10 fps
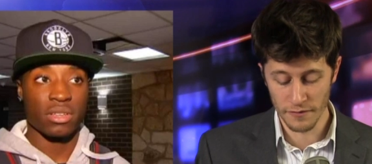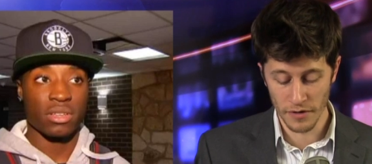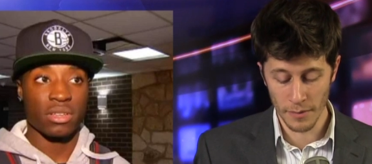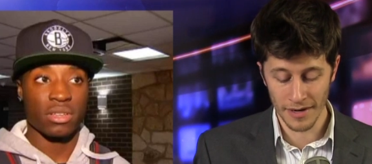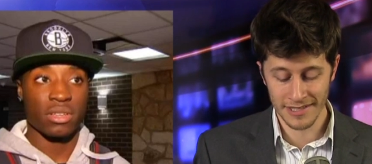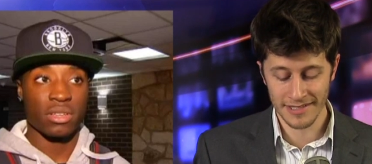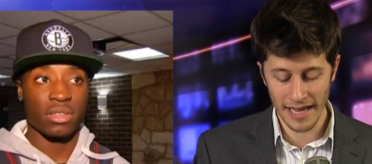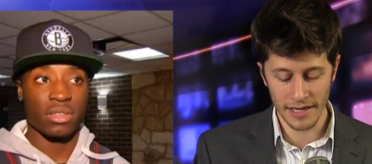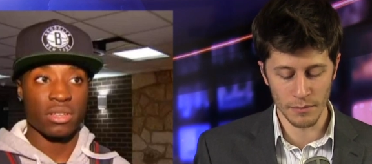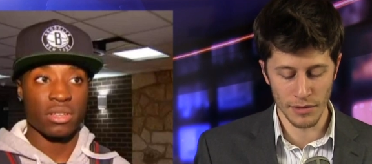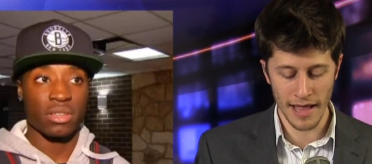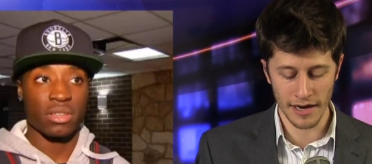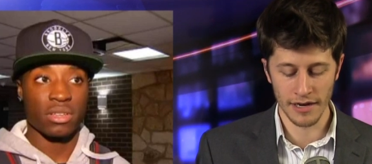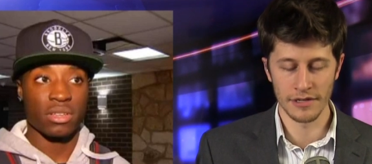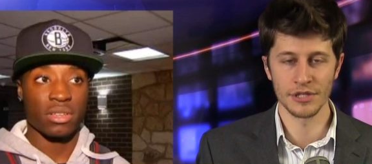Speaker 1: from a second
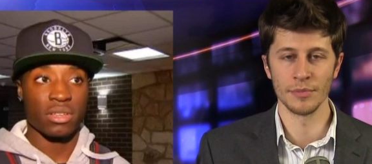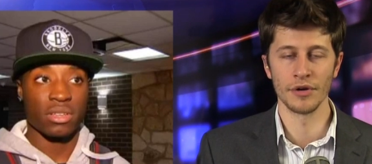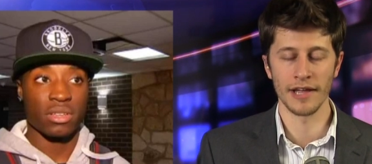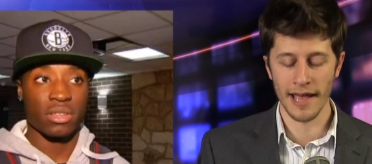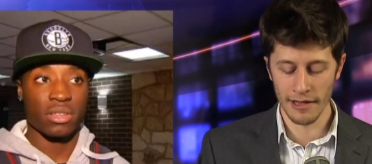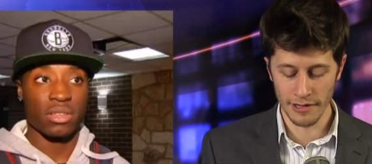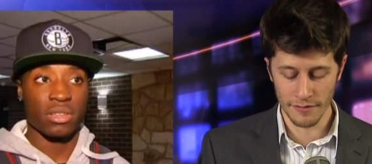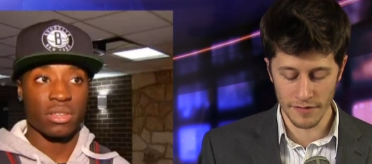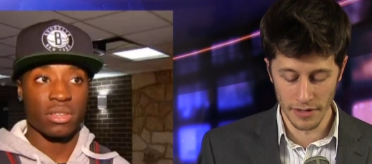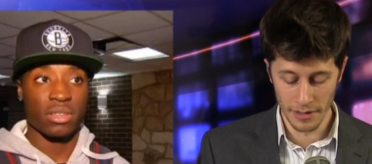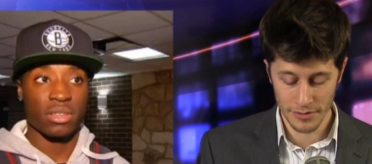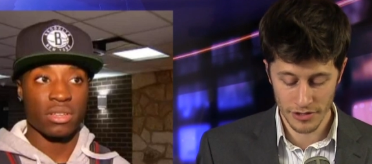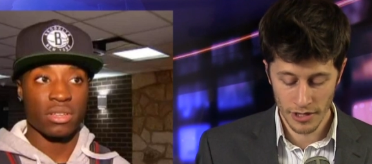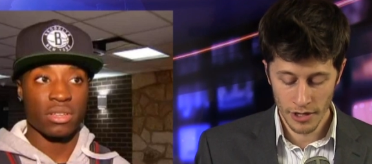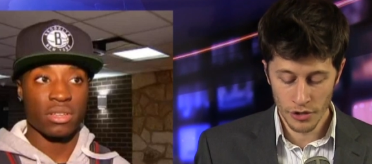black customer, Kayla
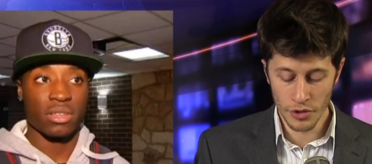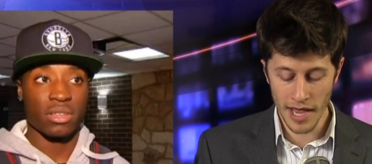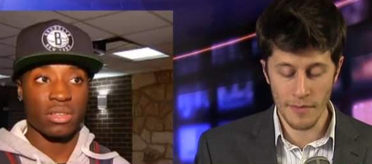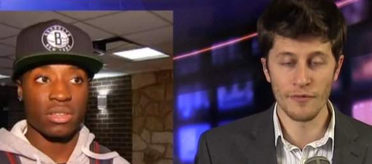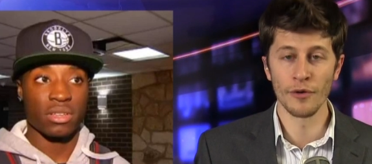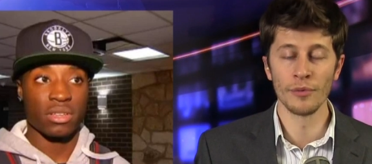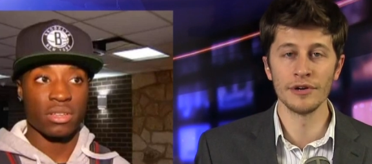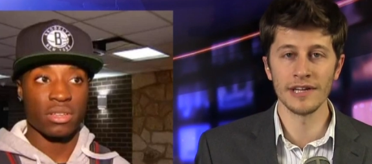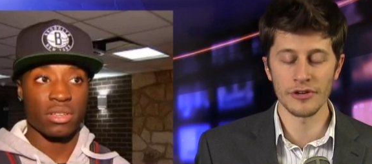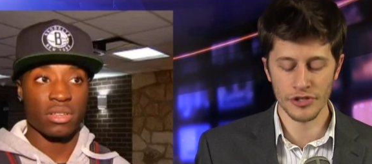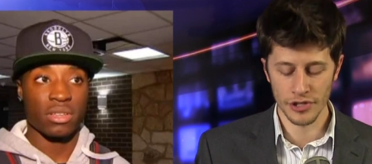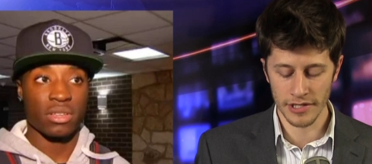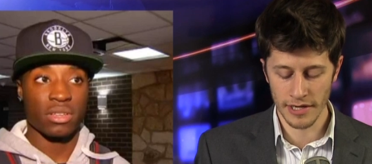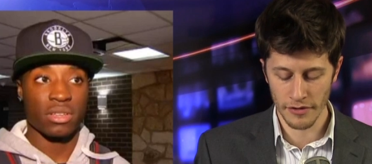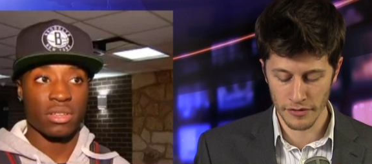Phillips, who came forward
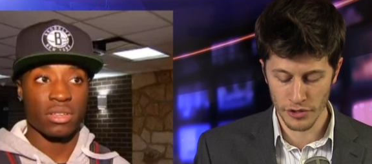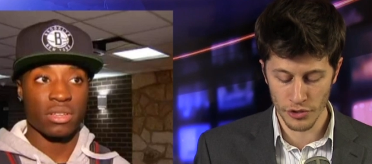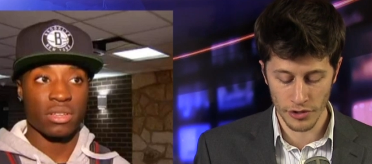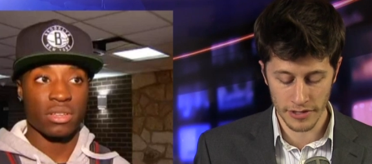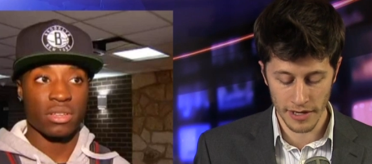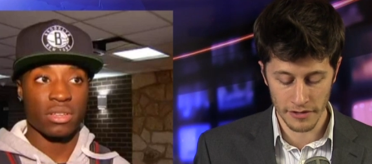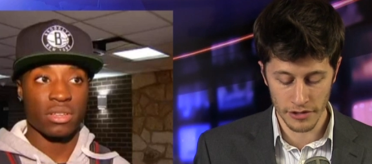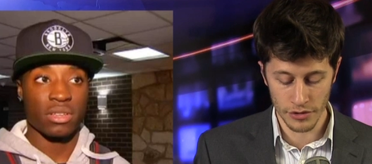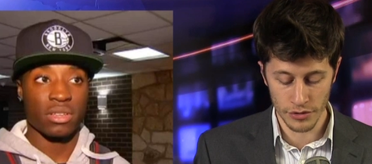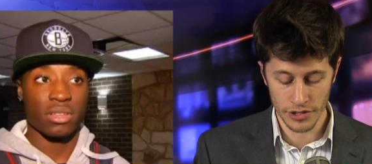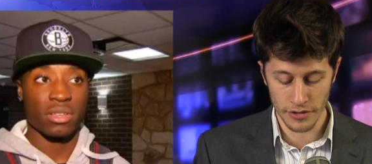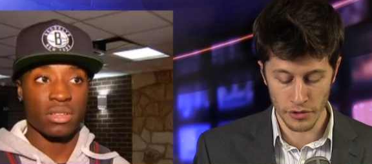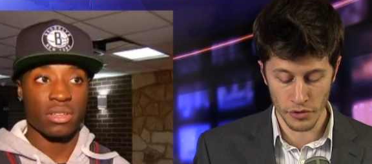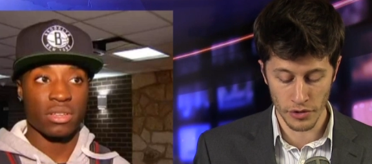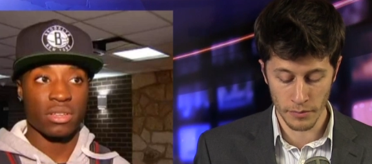yesterday telling the New York Daily News and the
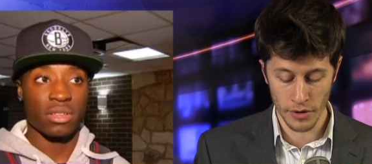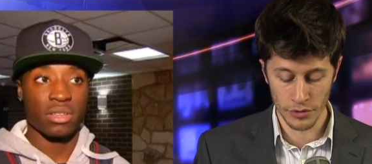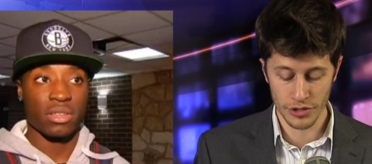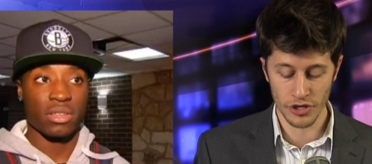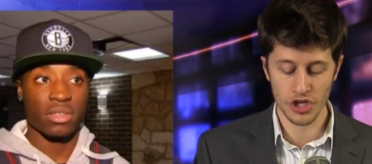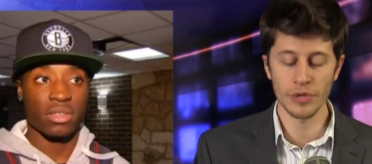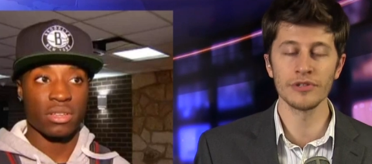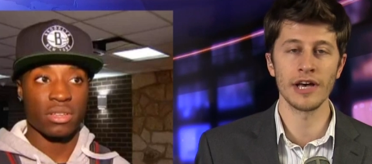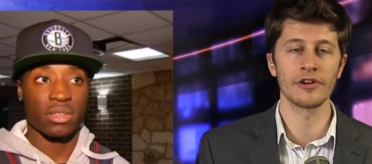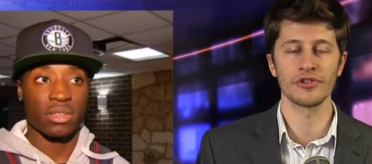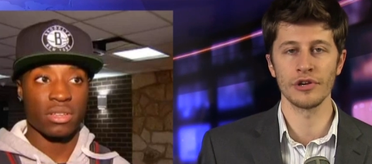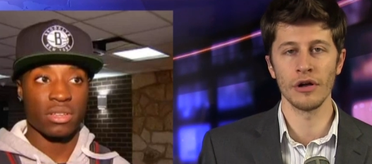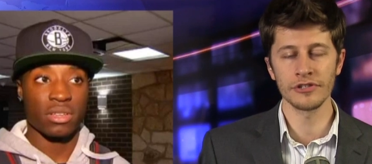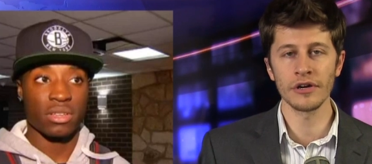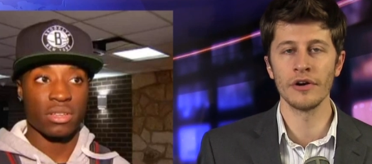New York Post that she was actually
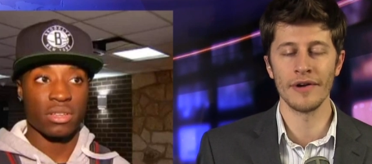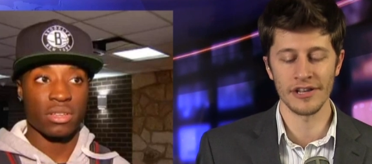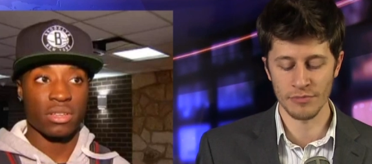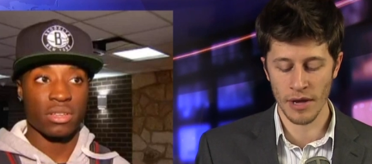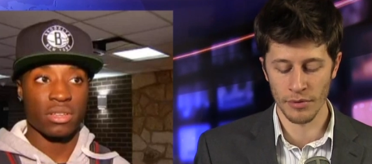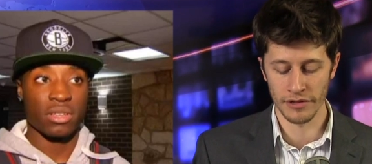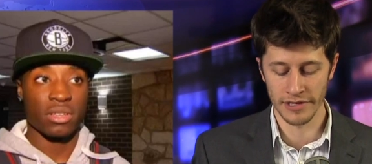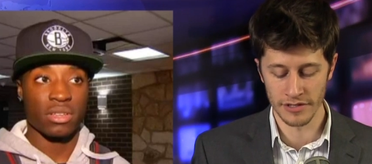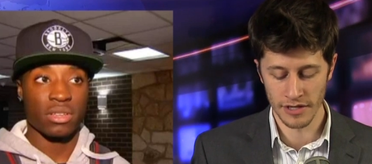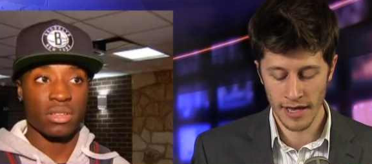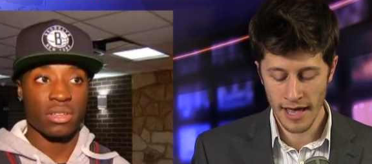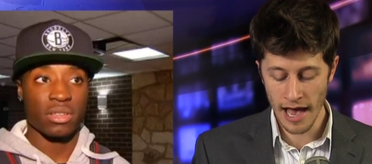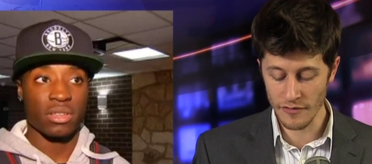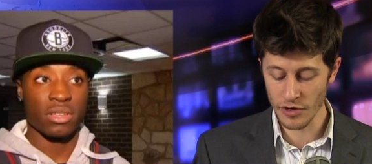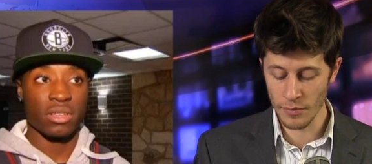also harassed by police
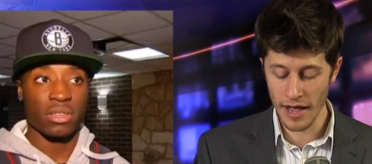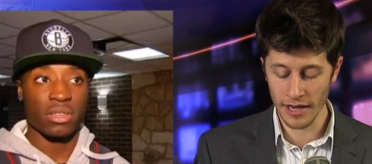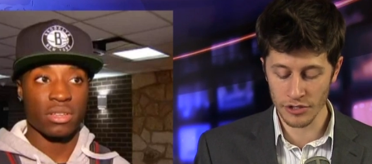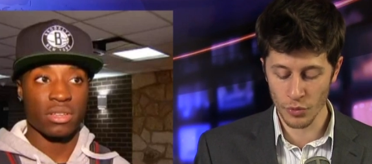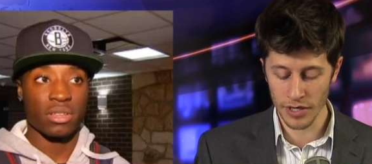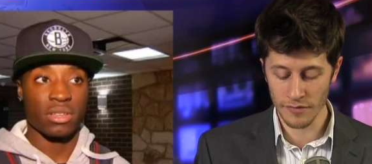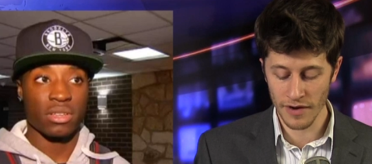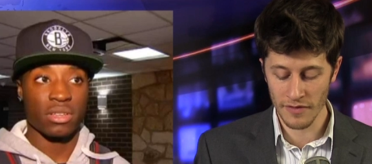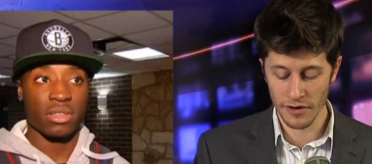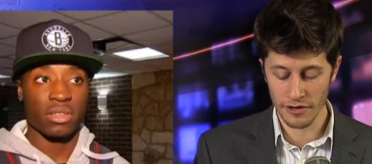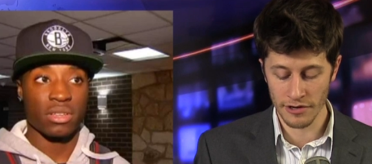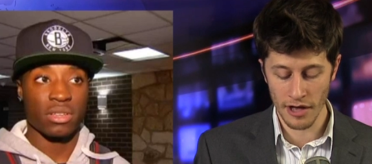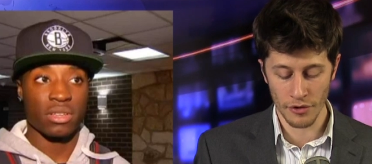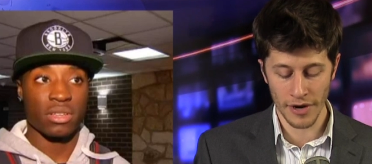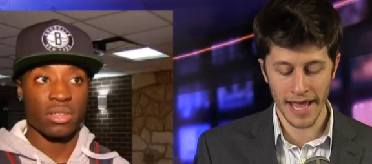after buying a
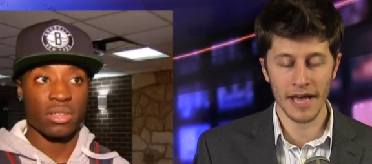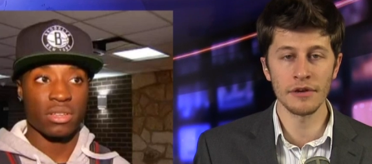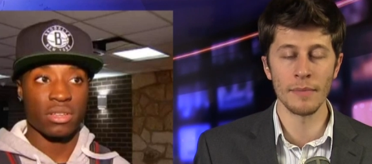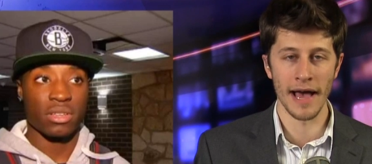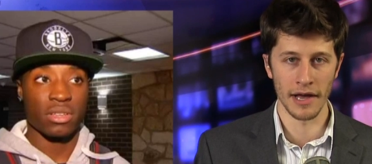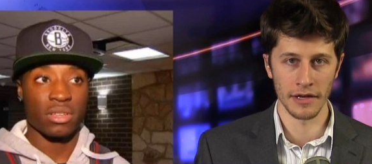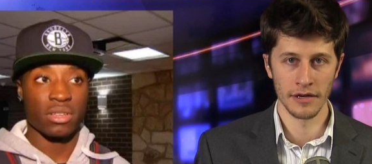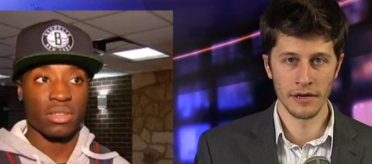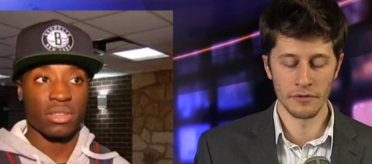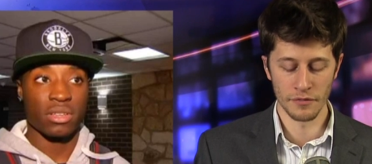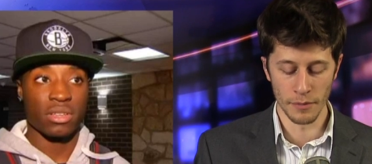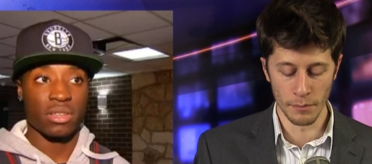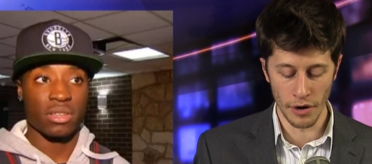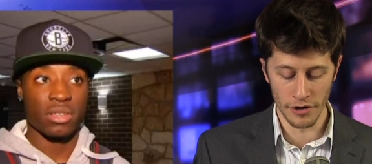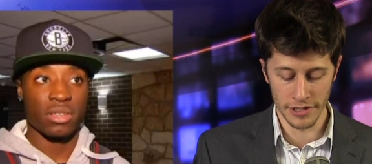$2,500 handbag from
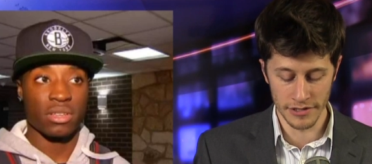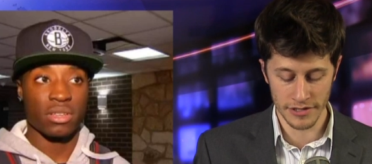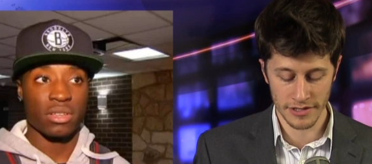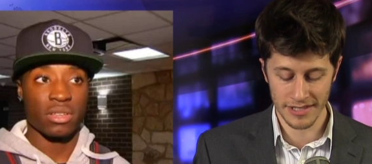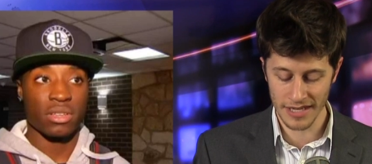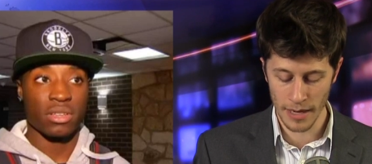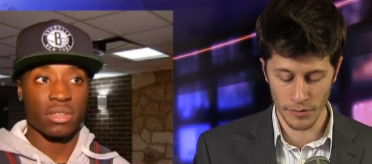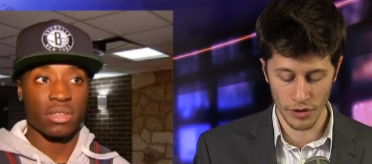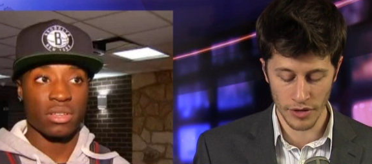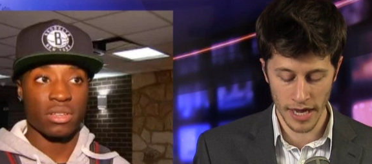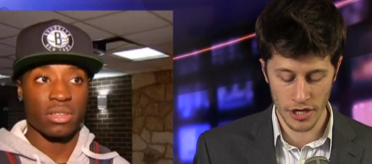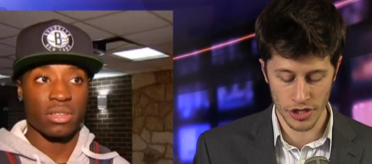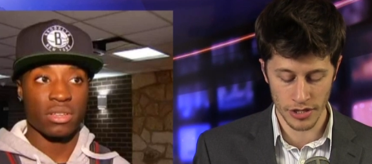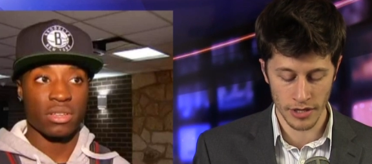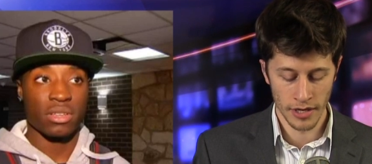Barney's, same
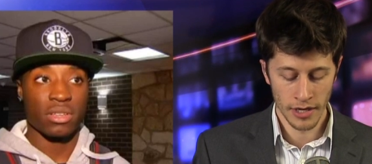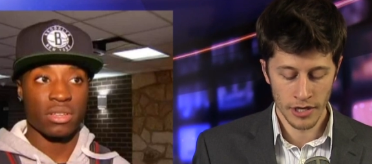location.